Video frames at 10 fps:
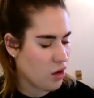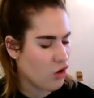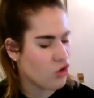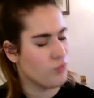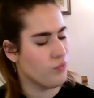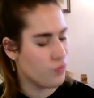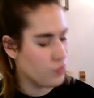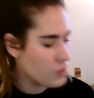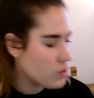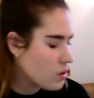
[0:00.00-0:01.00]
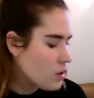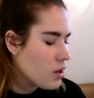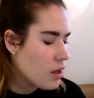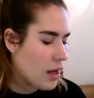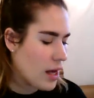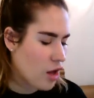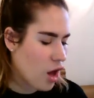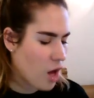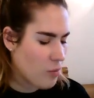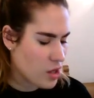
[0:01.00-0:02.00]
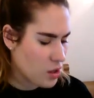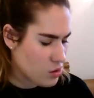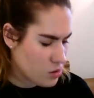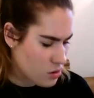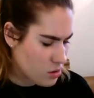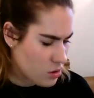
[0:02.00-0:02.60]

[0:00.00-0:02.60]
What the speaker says: An arm, you goose.